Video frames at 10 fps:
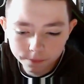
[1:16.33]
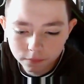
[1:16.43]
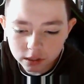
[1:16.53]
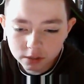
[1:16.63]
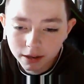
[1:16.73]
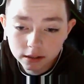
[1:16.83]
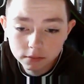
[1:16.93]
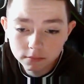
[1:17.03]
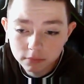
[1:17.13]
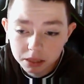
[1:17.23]
Expect
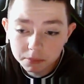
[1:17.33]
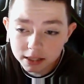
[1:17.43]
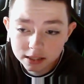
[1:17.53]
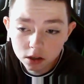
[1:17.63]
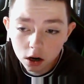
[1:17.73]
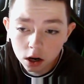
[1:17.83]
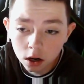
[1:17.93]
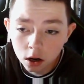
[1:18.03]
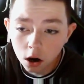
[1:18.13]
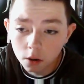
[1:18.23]
he might start.
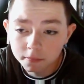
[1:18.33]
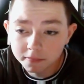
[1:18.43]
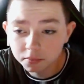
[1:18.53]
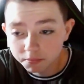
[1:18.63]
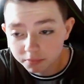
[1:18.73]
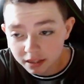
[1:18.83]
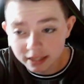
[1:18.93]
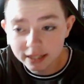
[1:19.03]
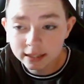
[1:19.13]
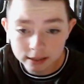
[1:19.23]

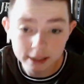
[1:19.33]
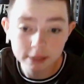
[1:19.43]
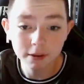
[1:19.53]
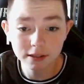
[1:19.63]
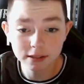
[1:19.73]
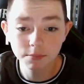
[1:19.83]
Please, he might.